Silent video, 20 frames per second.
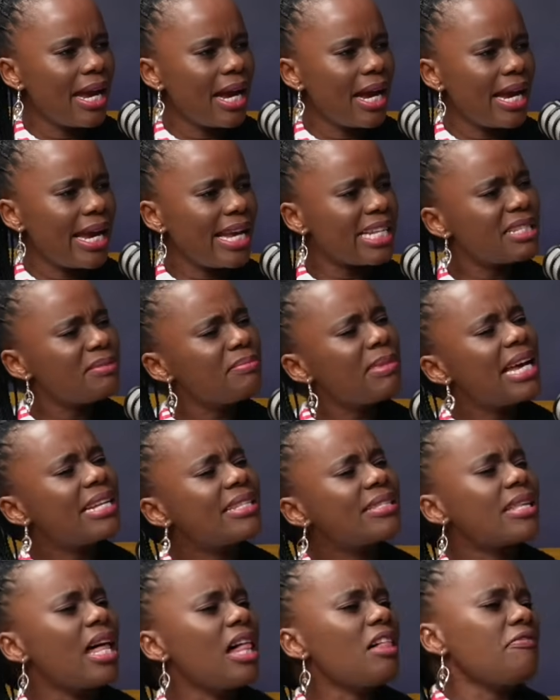is my
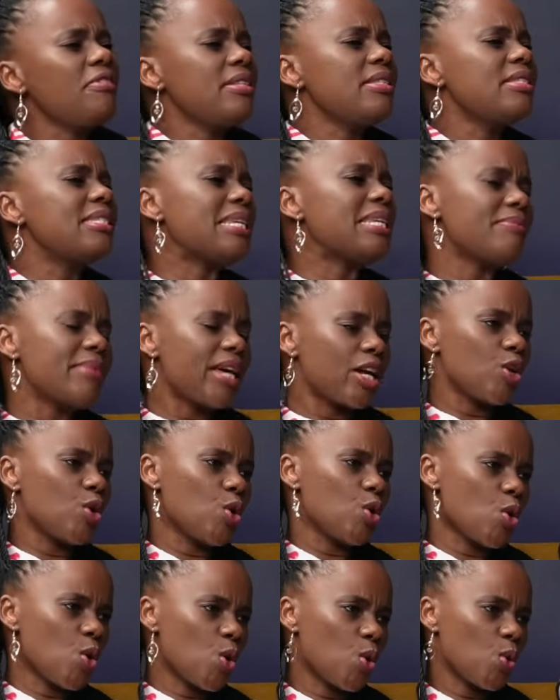self esteem that
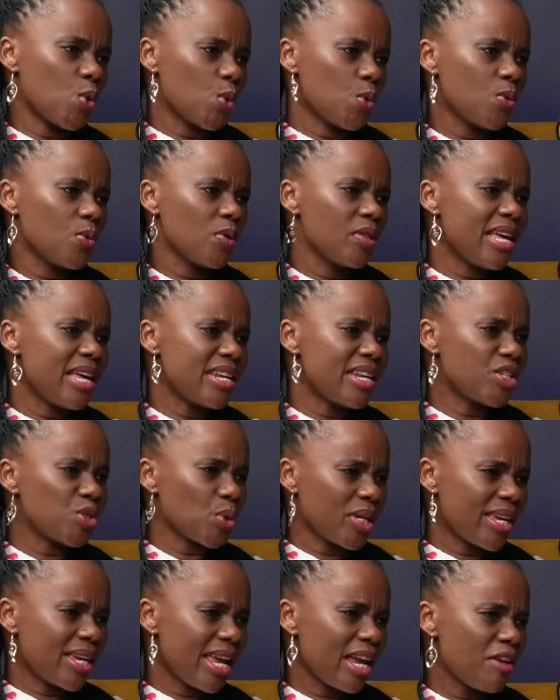low that it's
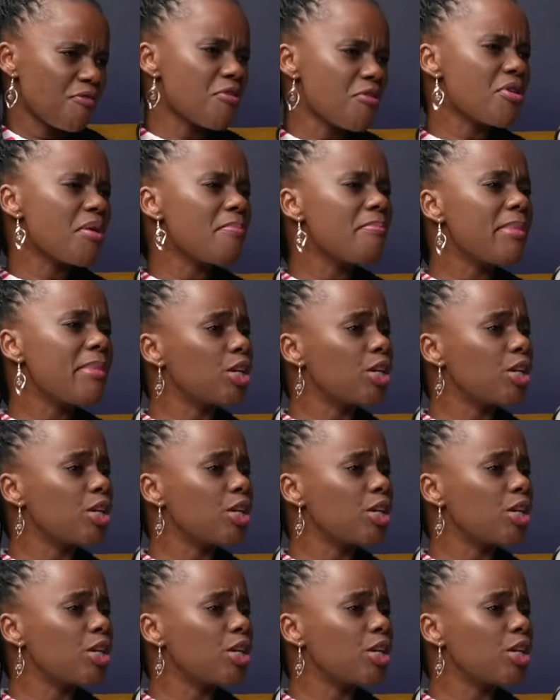okay for a man